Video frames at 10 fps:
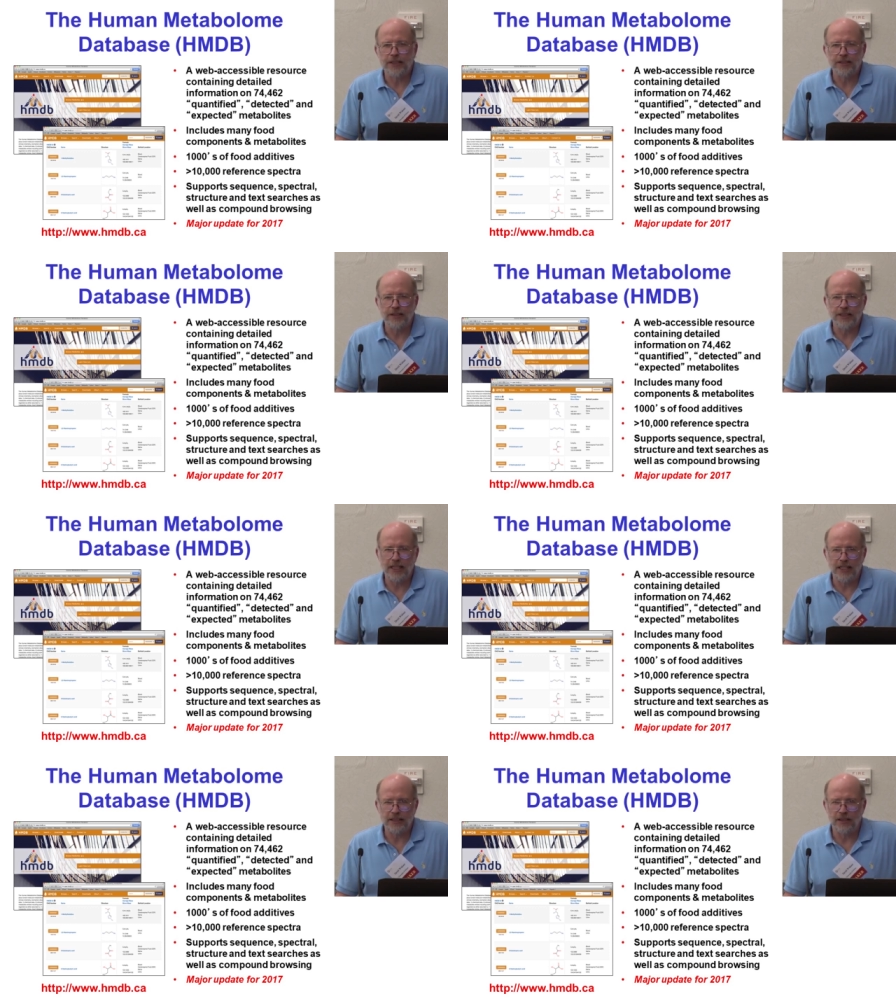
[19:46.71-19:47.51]
So this
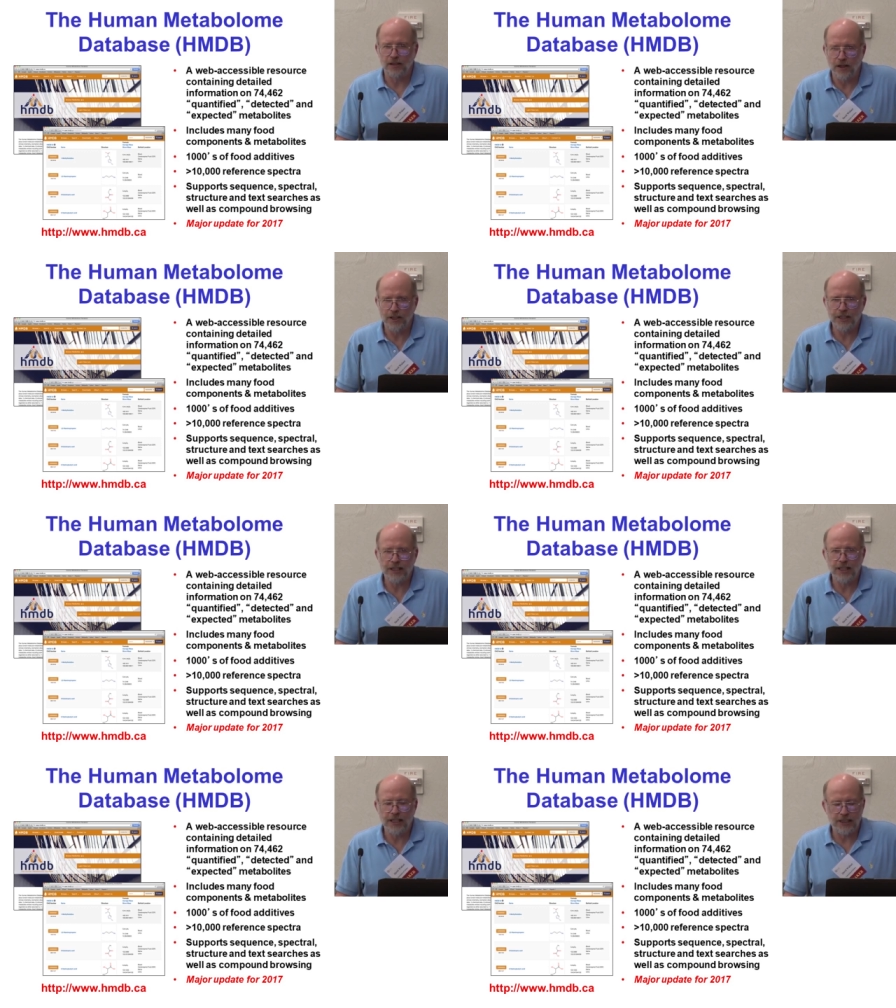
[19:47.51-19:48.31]
has a large
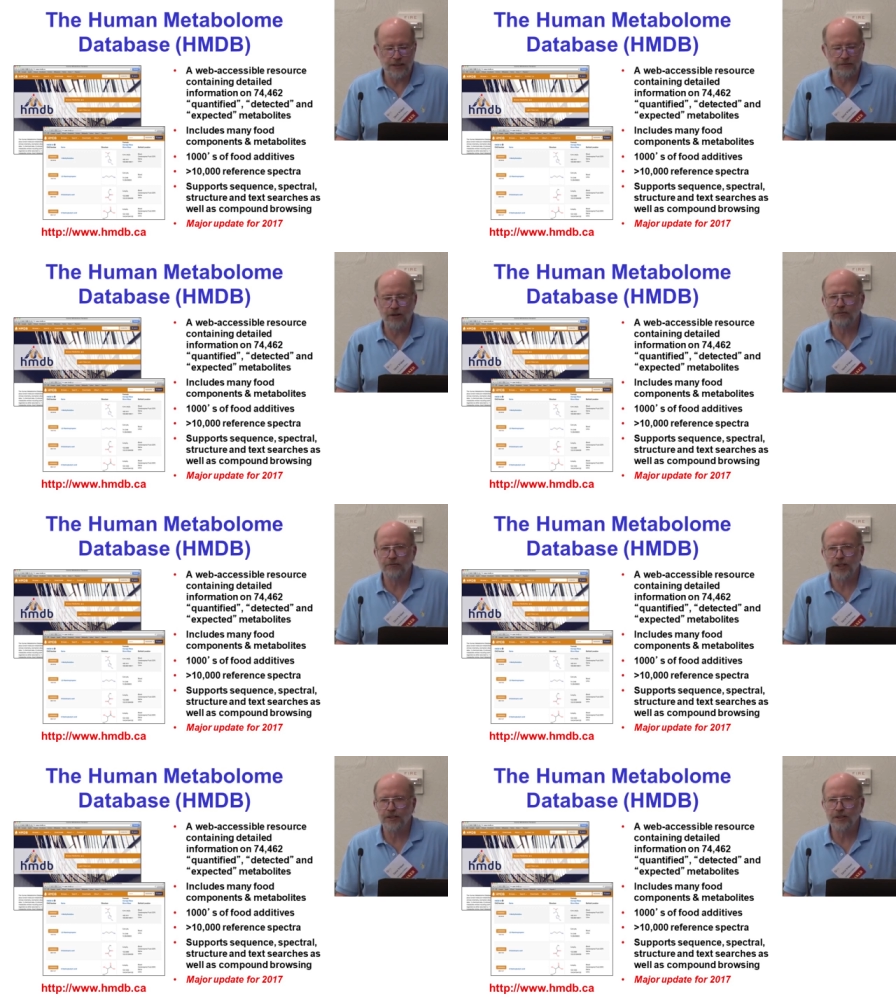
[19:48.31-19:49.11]
collection of
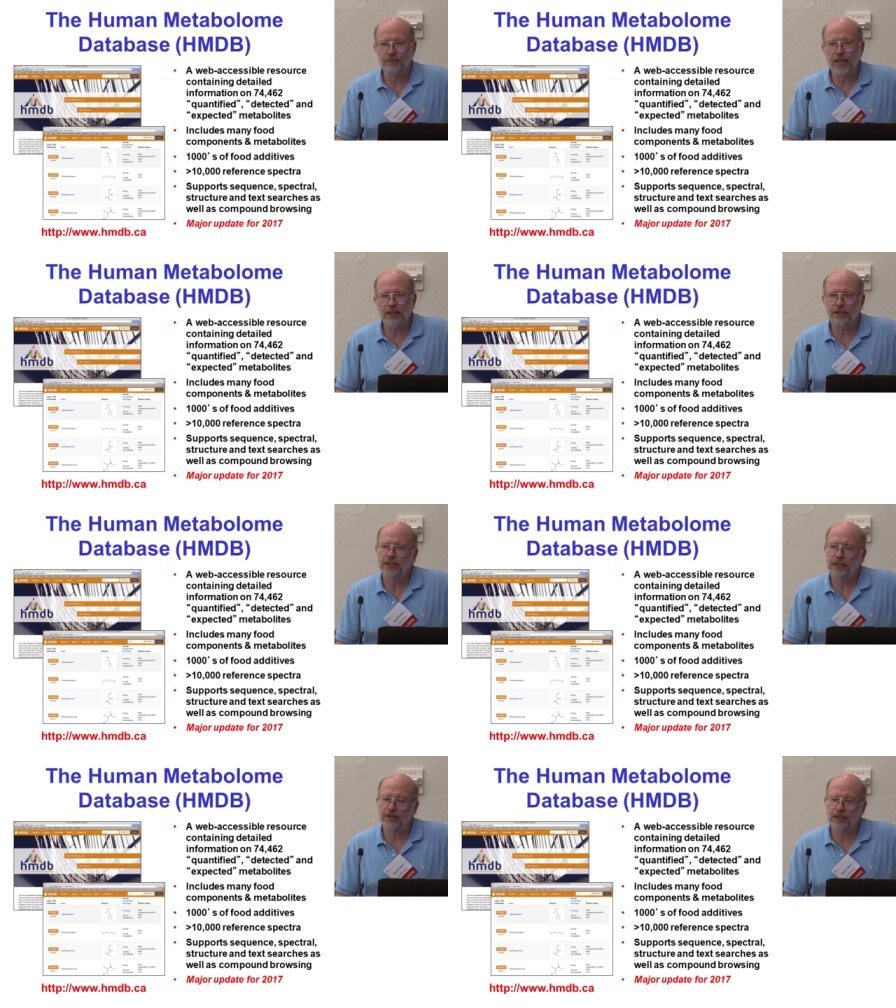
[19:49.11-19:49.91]
referential spectra,
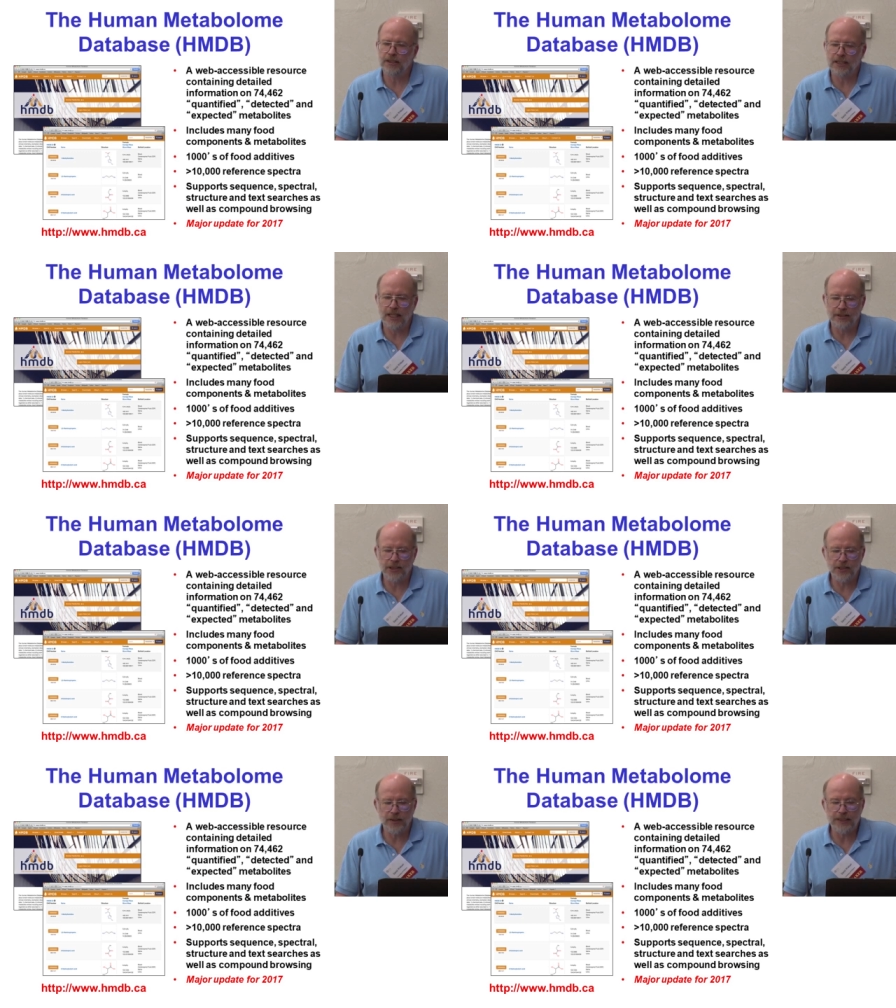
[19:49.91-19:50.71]
so this allows
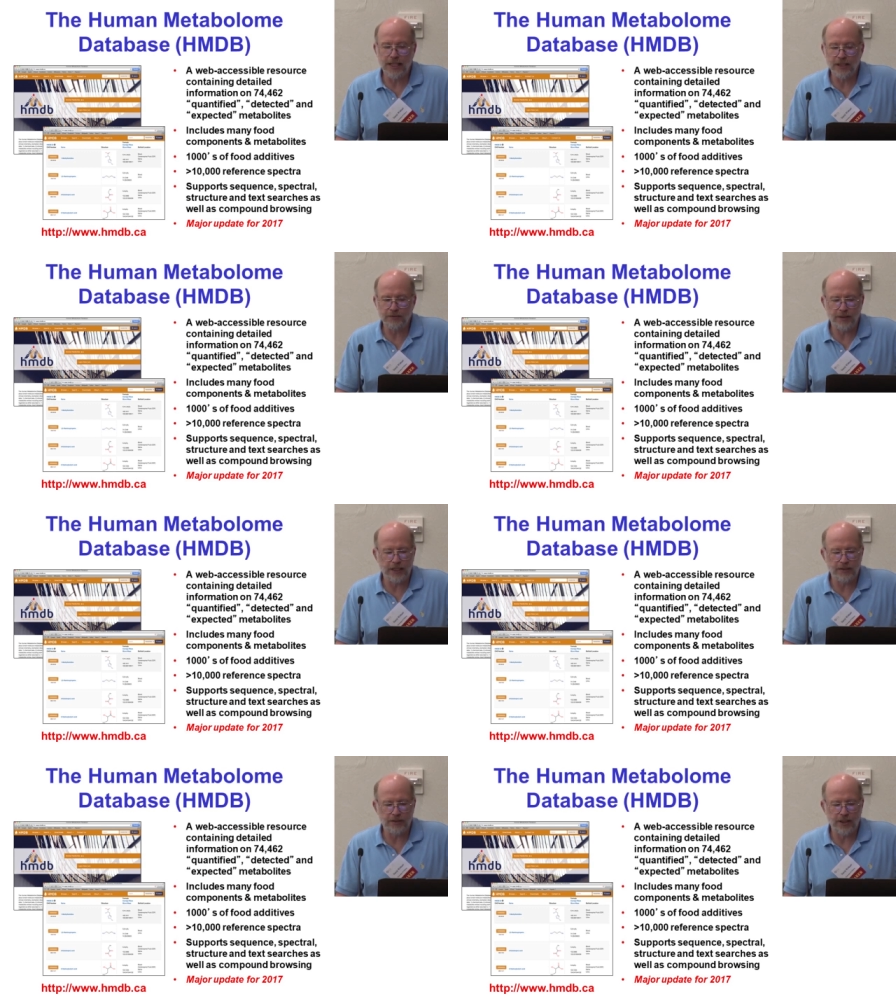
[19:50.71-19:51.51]
you to identify
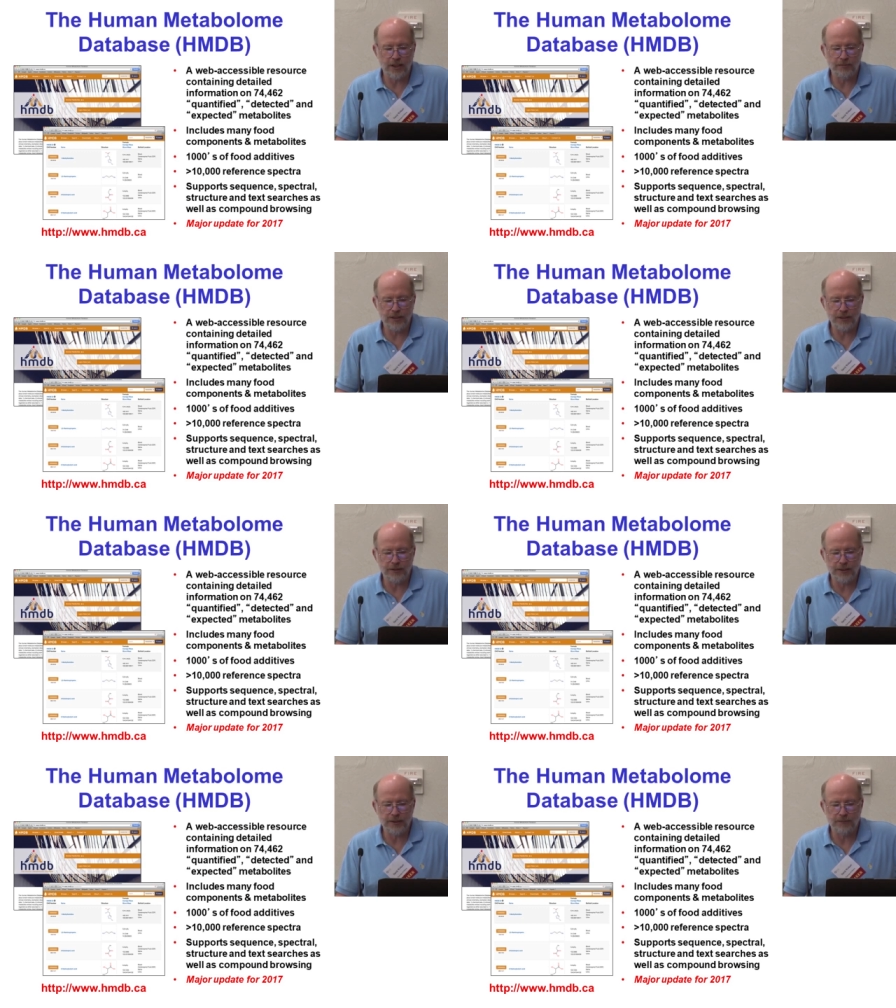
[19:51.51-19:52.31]
those
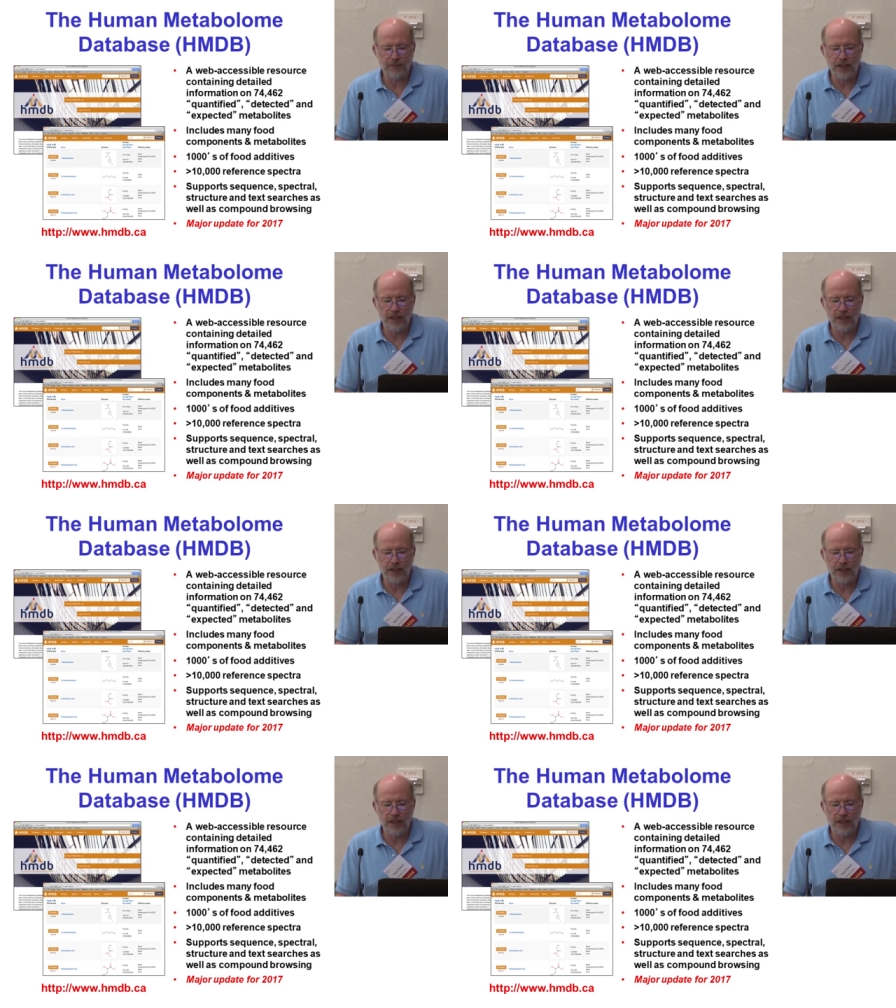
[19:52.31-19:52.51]
compounds.